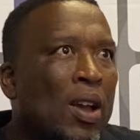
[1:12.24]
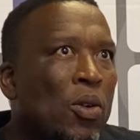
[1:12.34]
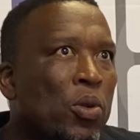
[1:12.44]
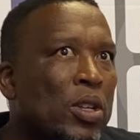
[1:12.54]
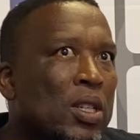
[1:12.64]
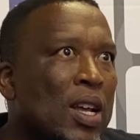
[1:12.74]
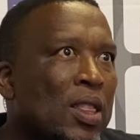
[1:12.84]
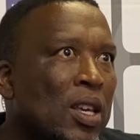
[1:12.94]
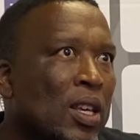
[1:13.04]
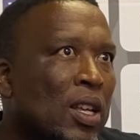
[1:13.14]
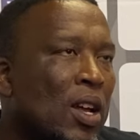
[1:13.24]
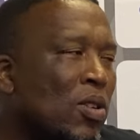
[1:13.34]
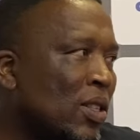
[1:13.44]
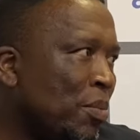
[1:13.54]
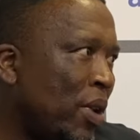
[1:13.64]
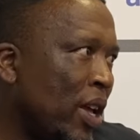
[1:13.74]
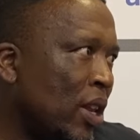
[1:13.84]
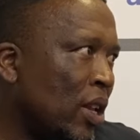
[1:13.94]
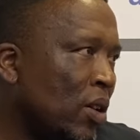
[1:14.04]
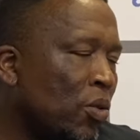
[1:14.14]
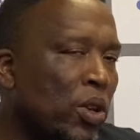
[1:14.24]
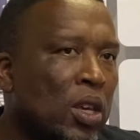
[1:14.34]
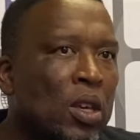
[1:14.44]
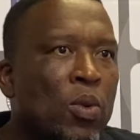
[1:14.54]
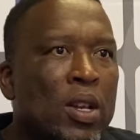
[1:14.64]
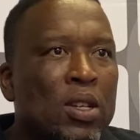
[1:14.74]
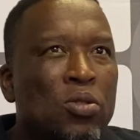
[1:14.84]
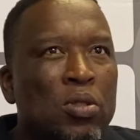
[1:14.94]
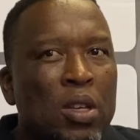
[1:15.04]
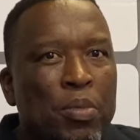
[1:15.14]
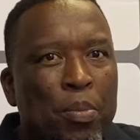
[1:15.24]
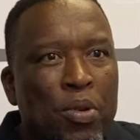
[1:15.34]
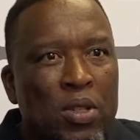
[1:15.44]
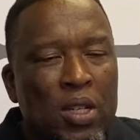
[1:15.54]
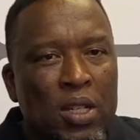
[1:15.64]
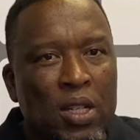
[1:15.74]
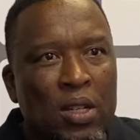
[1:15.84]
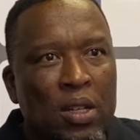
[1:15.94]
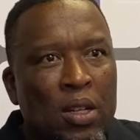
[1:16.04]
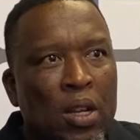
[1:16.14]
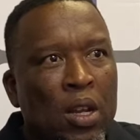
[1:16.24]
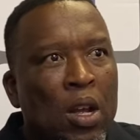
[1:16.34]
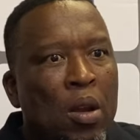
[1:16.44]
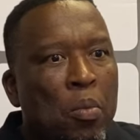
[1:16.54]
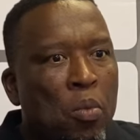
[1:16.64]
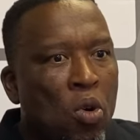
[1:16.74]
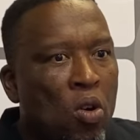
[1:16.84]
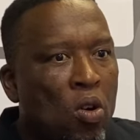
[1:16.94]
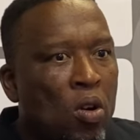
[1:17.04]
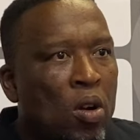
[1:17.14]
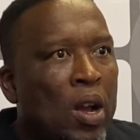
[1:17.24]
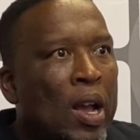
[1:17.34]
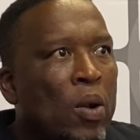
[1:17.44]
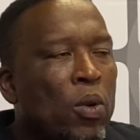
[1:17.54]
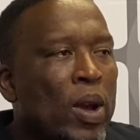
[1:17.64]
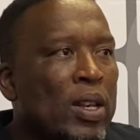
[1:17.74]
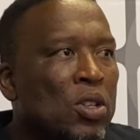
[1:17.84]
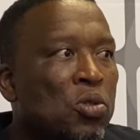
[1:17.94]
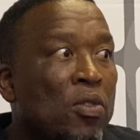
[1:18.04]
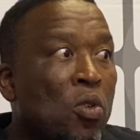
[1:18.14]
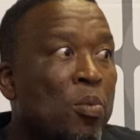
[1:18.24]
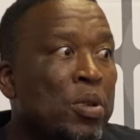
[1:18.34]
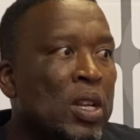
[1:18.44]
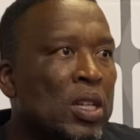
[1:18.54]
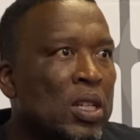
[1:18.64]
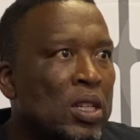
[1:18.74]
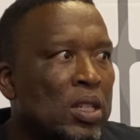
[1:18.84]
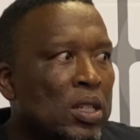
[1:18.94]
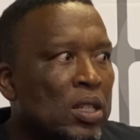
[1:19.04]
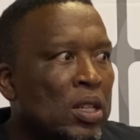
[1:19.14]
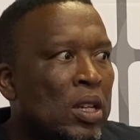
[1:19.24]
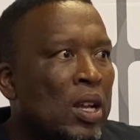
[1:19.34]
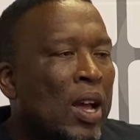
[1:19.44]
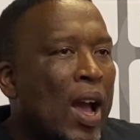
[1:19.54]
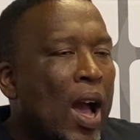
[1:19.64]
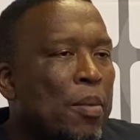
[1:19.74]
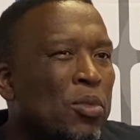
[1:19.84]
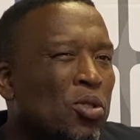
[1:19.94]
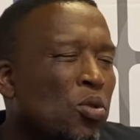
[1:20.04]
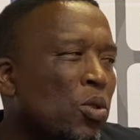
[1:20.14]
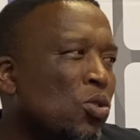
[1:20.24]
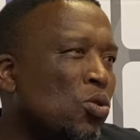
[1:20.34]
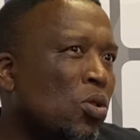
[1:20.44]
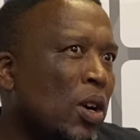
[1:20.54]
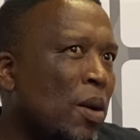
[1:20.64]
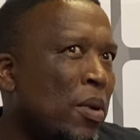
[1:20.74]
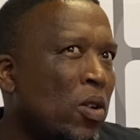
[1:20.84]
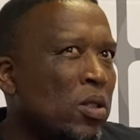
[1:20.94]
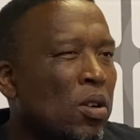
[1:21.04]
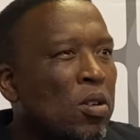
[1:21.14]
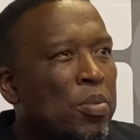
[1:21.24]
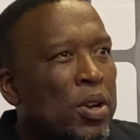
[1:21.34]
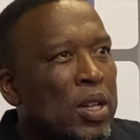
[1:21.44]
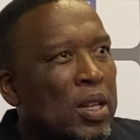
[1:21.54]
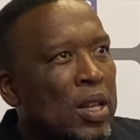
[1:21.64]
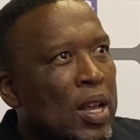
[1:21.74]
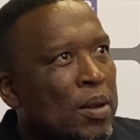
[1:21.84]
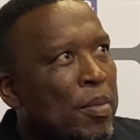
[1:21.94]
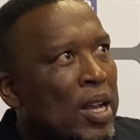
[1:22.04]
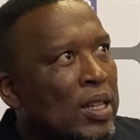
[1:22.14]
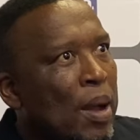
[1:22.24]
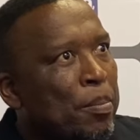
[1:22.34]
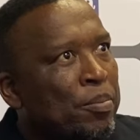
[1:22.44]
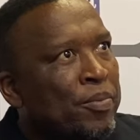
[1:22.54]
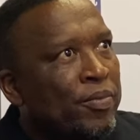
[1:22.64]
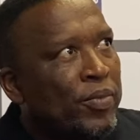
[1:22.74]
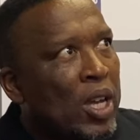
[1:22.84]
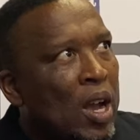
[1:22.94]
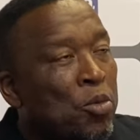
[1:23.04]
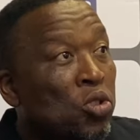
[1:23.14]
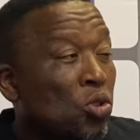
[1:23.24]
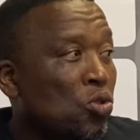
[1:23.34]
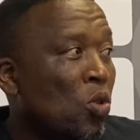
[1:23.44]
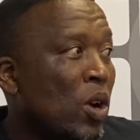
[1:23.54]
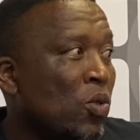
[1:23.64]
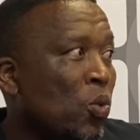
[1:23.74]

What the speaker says: which I think that was the plan. We wanted to keep the possession more. We wanted to have combinations. I'm not going to talk about the opponent that much. I'm not so sure what